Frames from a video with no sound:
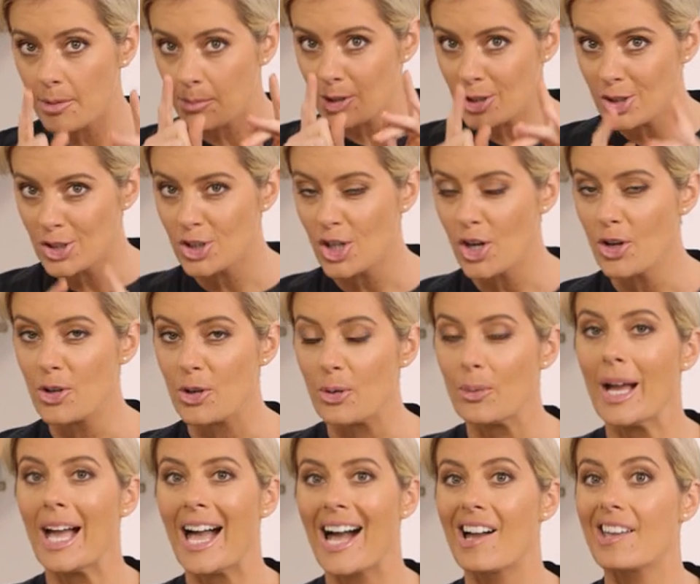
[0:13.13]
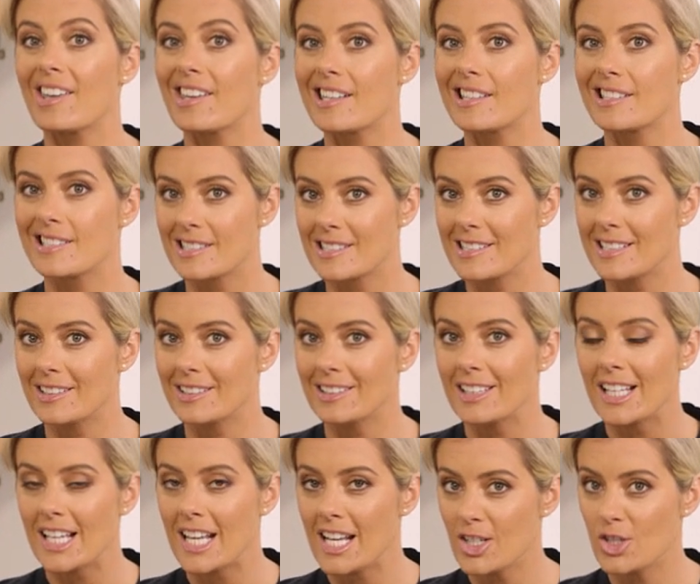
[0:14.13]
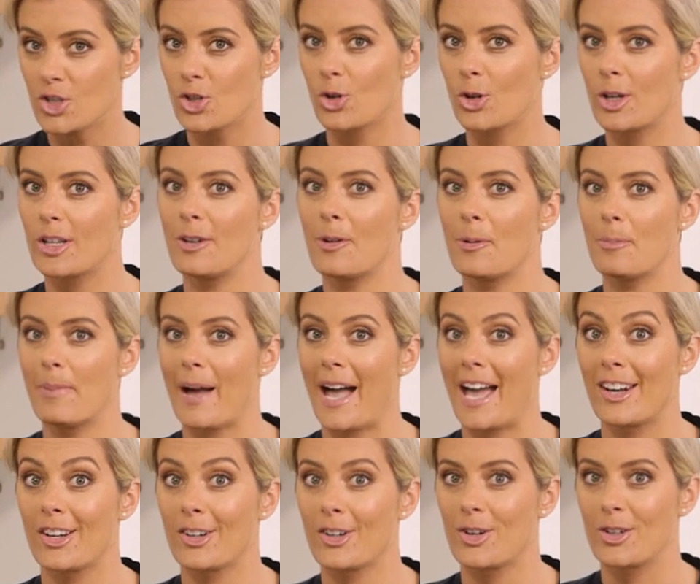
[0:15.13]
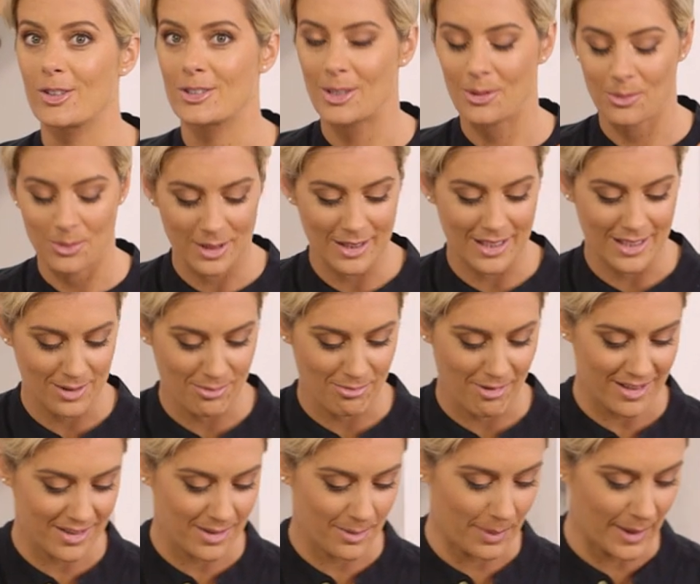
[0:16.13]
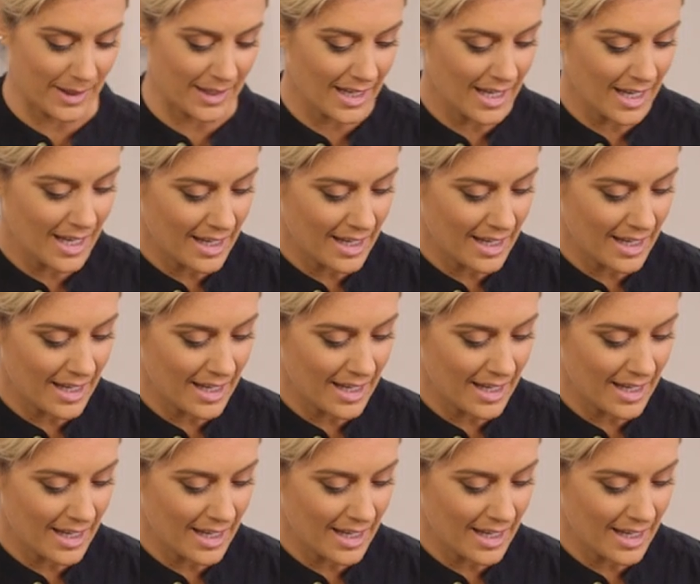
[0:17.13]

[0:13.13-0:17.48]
I'm going to show you how you can still enjoy your panna cotta with this recipe.